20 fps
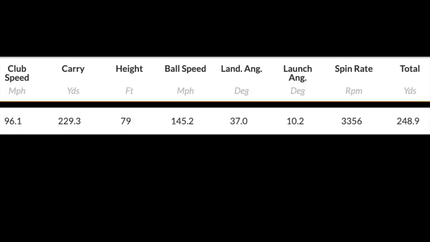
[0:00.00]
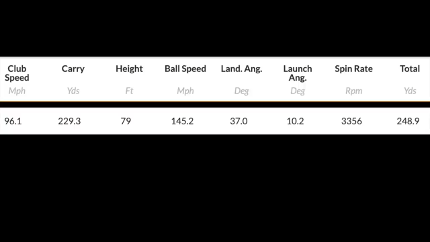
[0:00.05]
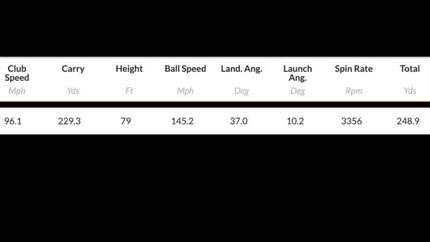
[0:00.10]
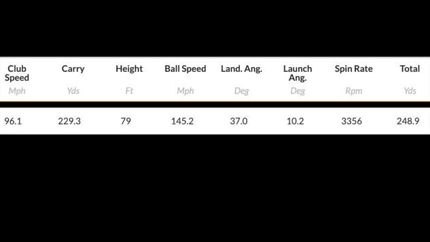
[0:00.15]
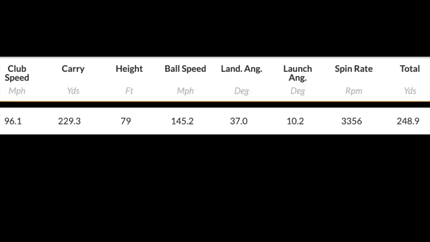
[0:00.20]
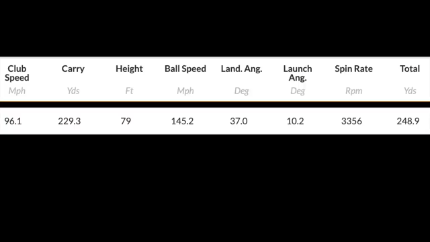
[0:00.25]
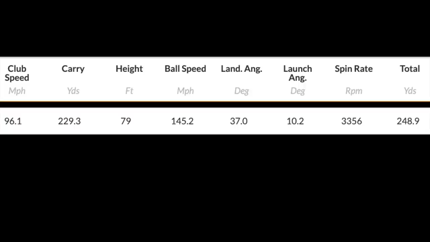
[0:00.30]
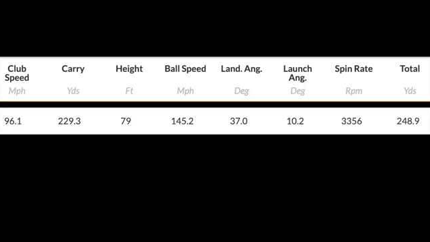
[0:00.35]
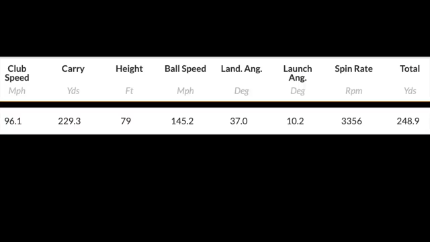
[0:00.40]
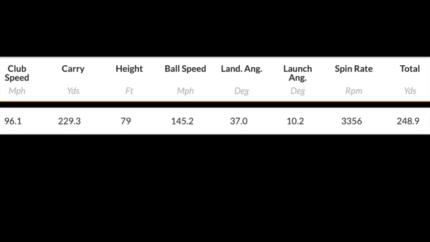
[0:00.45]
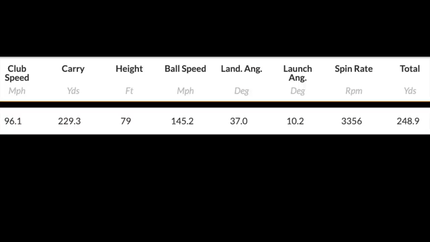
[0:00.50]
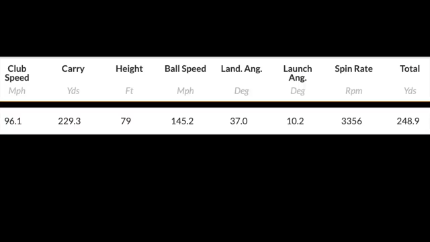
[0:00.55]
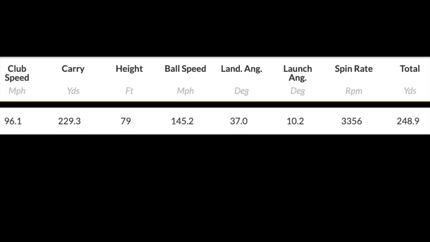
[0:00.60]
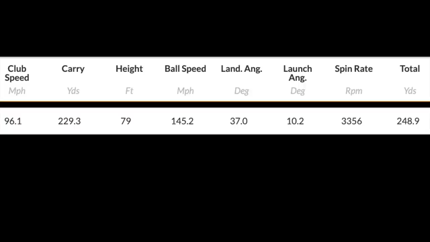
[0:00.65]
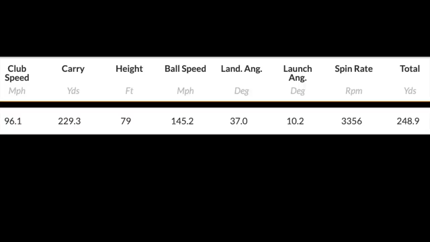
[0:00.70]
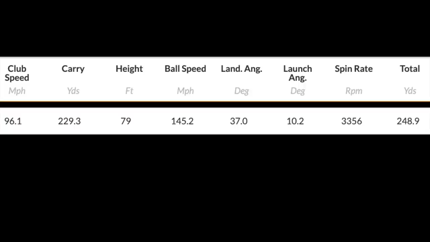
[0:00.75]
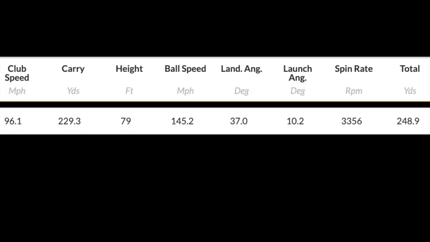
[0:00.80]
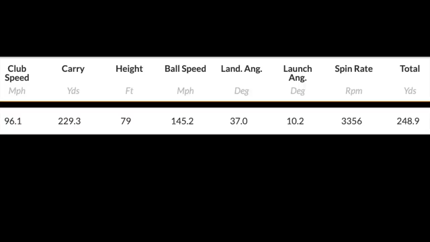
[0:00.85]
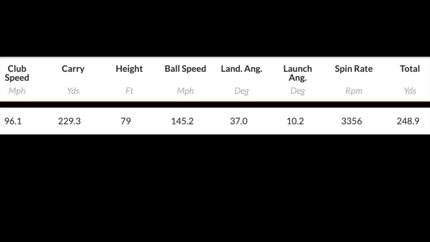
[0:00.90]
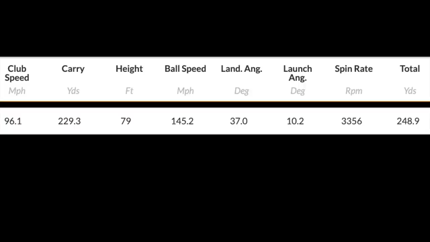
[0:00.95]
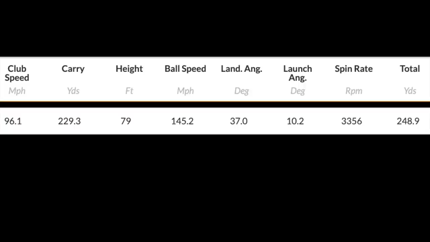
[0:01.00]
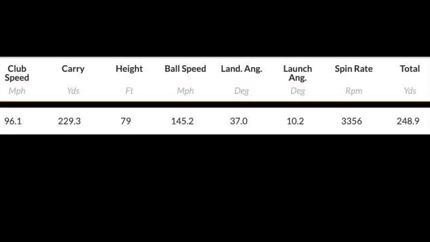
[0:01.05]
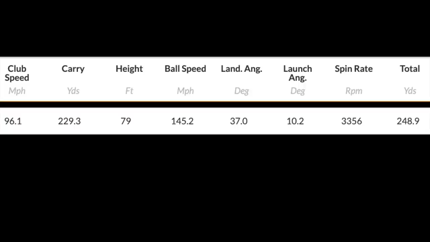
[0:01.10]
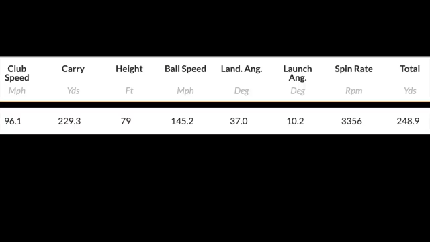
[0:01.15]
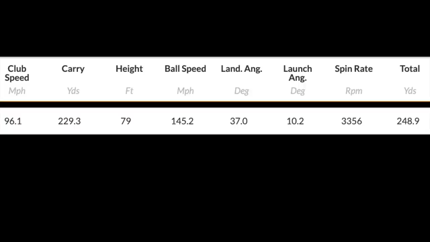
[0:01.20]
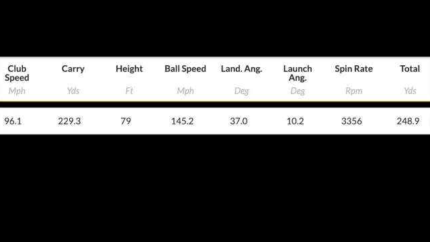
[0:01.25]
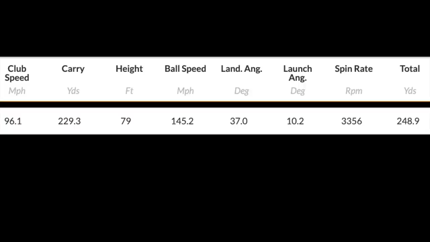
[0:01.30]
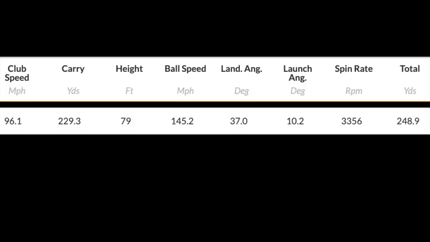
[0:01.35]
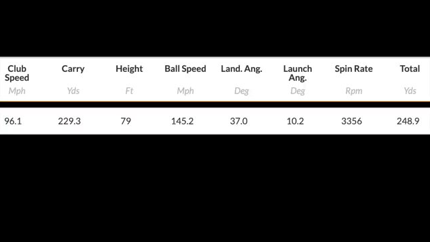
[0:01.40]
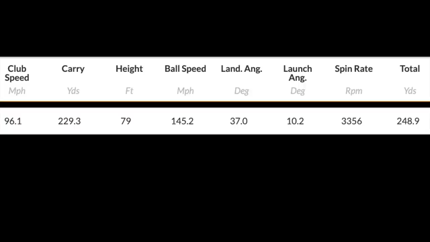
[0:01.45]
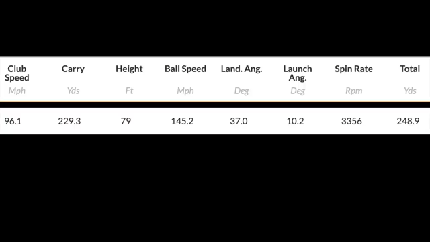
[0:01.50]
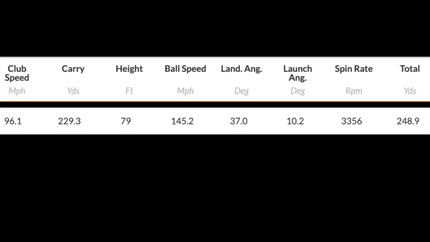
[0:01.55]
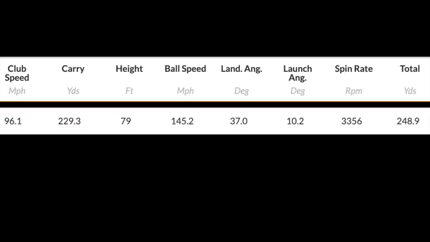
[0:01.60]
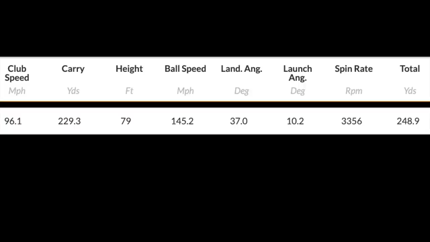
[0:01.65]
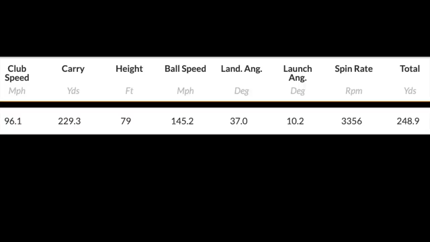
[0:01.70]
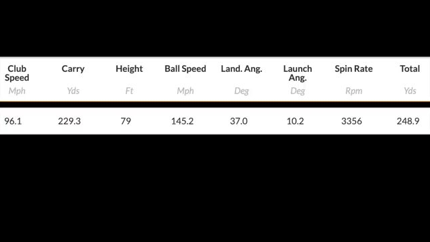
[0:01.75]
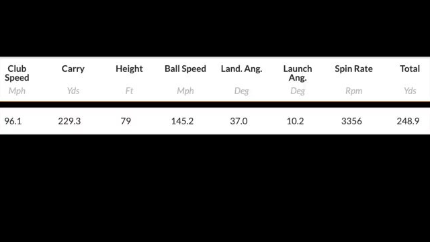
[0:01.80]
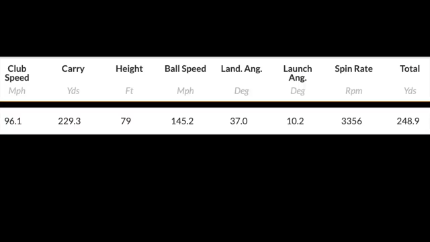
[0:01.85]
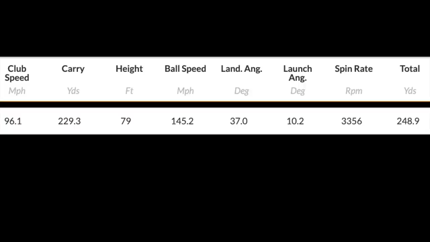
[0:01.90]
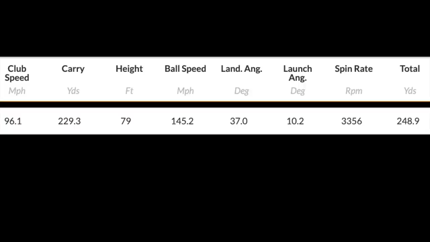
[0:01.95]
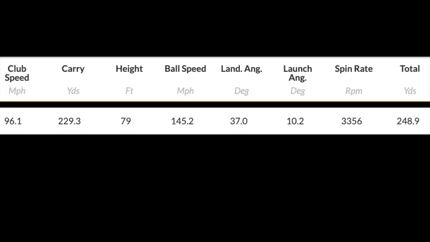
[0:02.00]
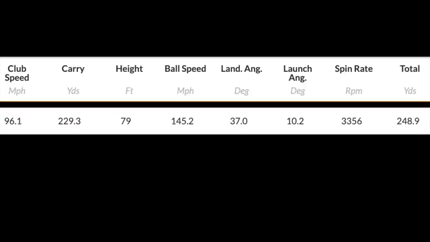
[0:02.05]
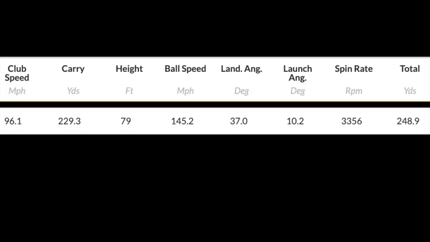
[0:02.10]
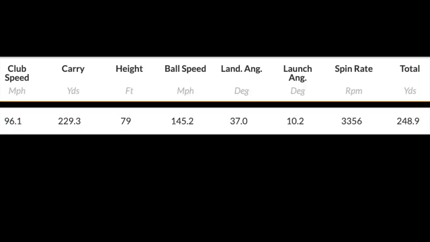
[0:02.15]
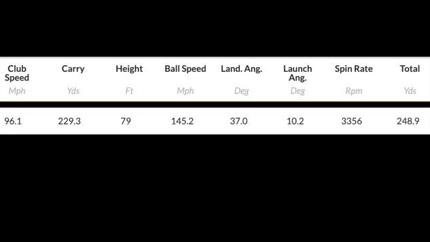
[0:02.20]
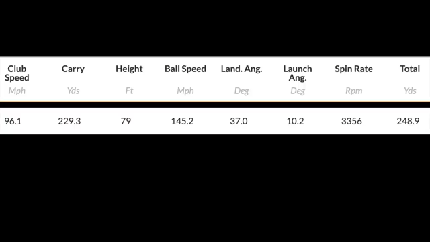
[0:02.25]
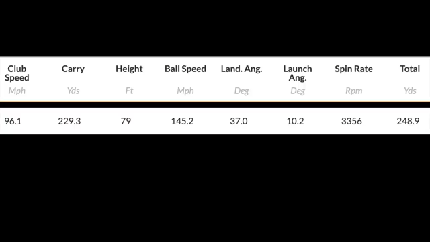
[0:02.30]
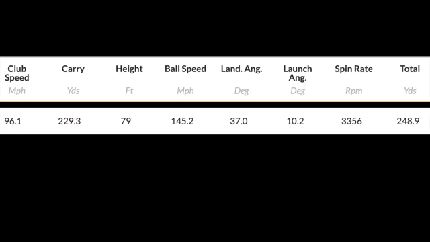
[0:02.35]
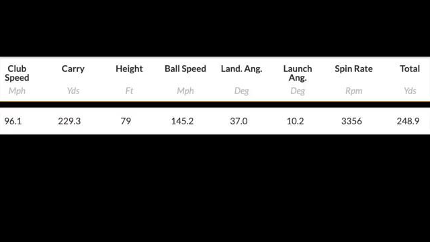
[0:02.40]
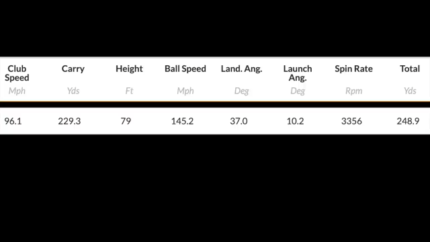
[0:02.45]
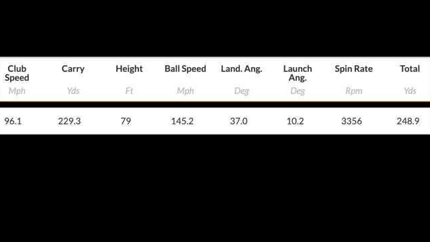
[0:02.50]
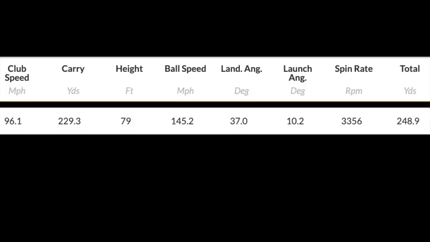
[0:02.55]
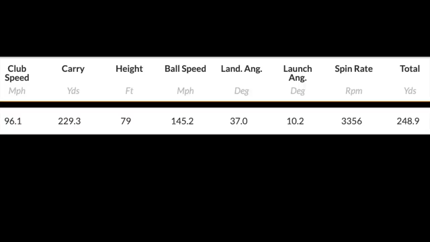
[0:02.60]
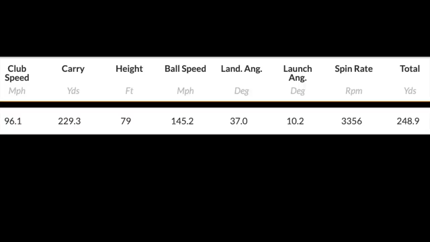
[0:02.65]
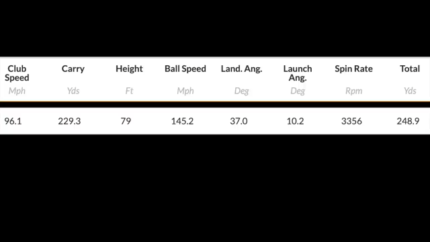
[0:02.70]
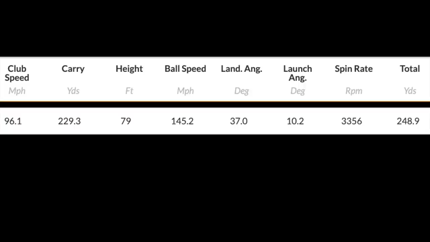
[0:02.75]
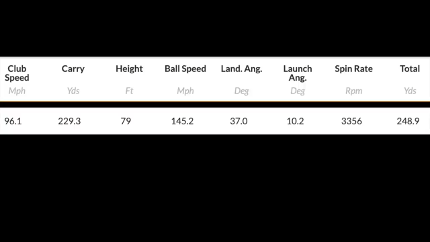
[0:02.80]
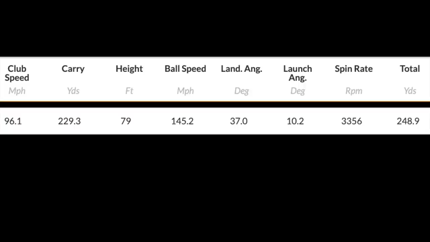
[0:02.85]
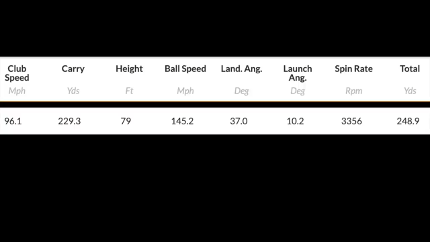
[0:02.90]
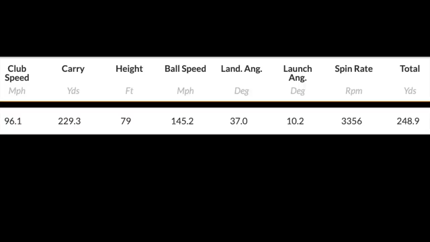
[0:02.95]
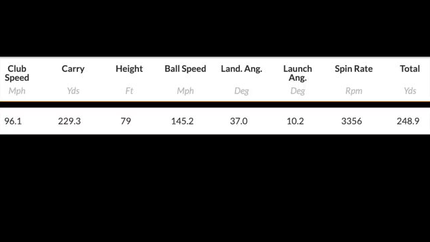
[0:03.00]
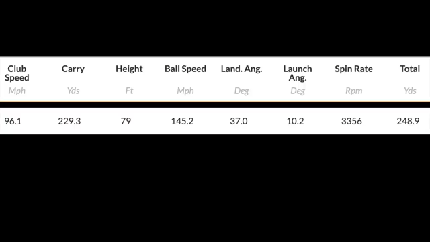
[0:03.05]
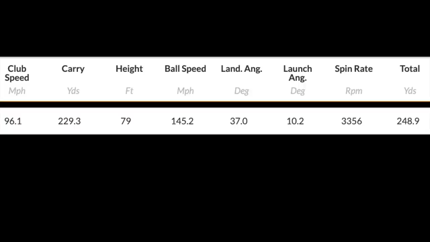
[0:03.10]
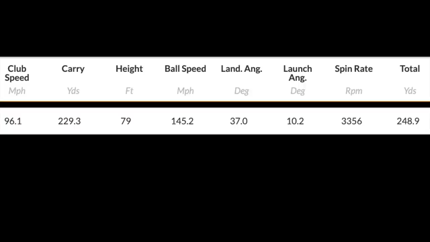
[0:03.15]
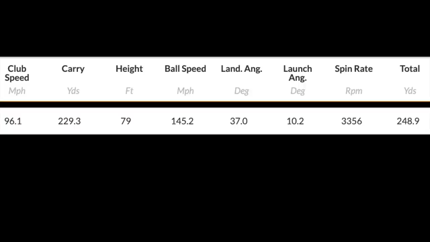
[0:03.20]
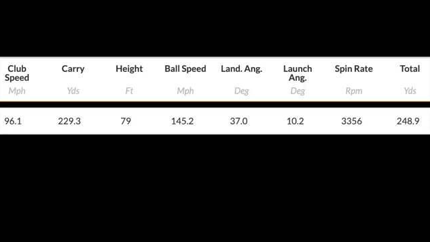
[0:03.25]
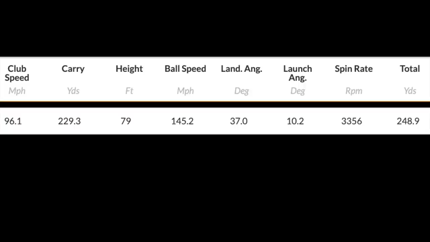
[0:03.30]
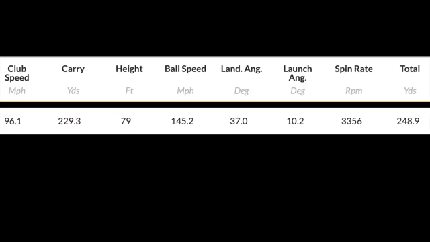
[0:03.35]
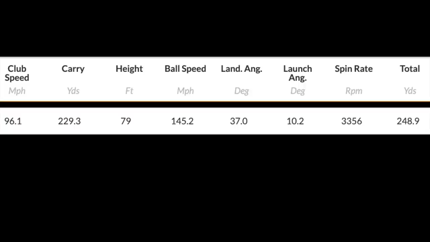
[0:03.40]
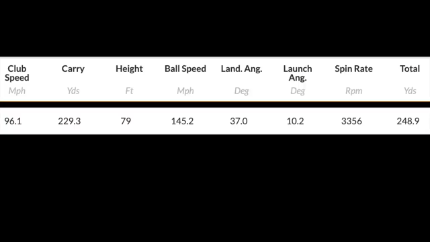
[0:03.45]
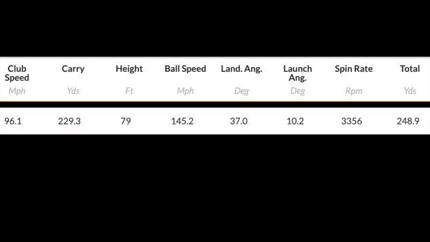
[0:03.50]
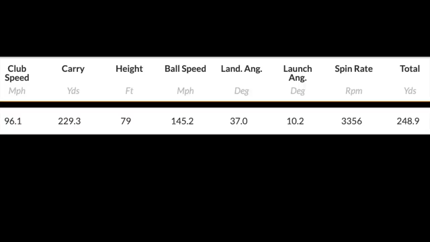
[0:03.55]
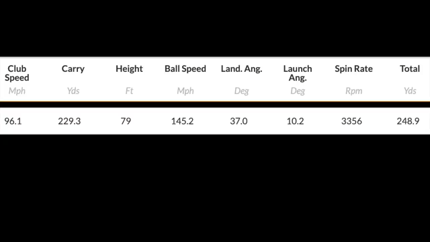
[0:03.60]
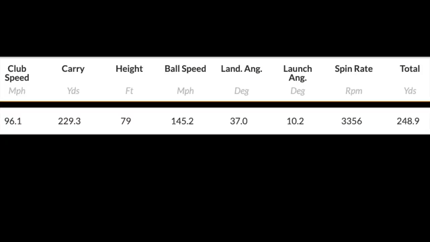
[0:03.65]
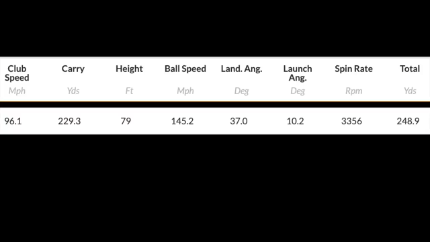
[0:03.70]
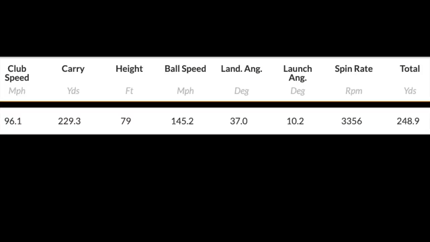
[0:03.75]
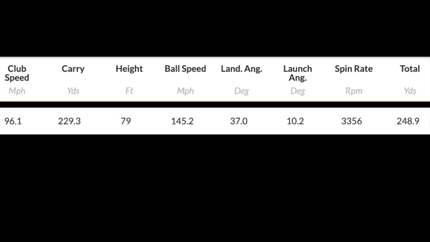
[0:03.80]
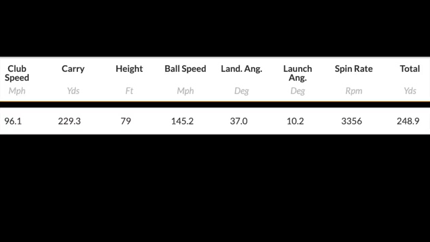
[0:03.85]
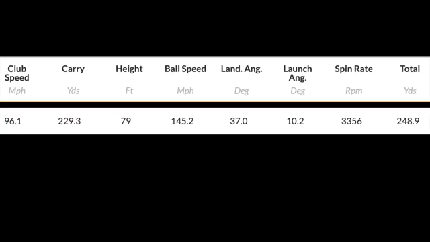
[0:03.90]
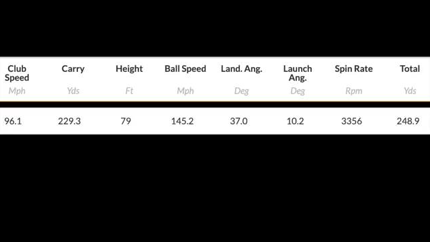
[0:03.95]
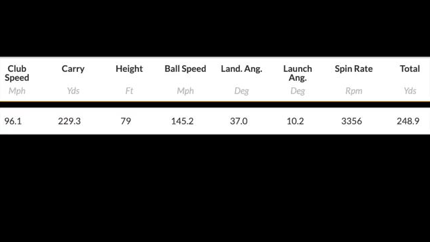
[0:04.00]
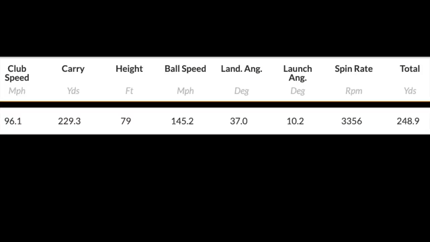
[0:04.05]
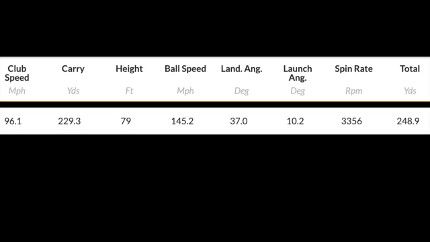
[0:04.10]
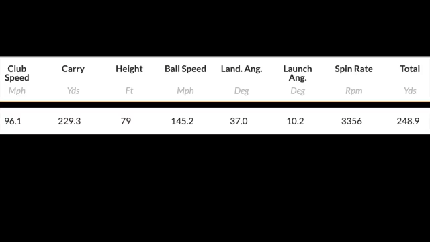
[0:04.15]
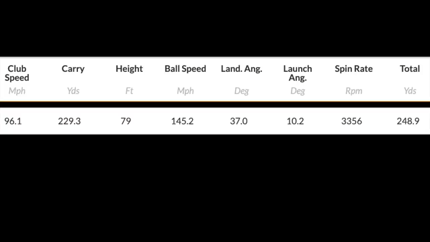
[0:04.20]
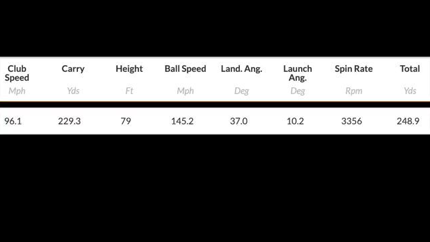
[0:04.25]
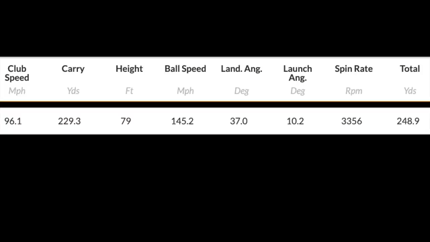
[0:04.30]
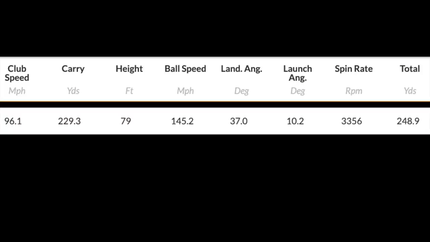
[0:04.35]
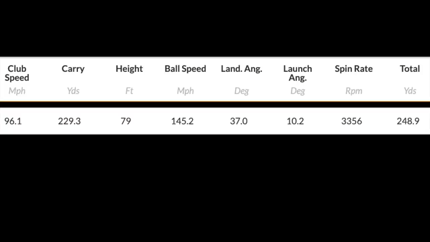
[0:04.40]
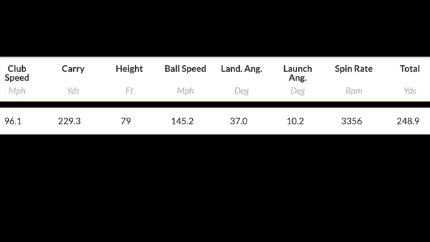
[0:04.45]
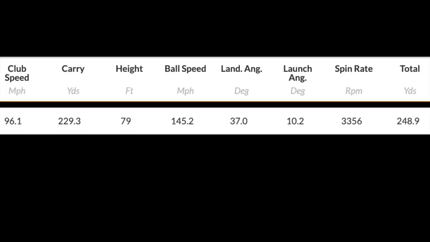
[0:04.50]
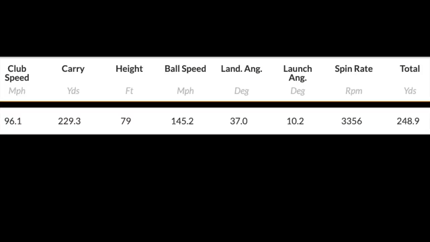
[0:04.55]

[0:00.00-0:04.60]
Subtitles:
No face is visible, so there are no lips to read.